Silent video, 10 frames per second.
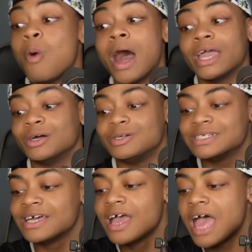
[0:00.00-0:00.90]
Wild.
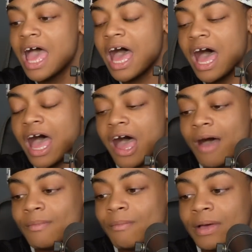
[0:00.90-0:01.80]

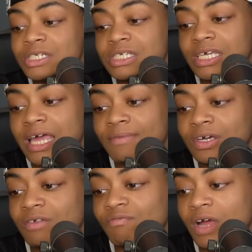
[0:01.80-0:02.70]
Um, but she did have a
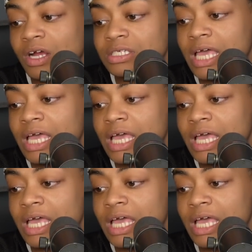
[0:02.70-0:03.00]
good verse.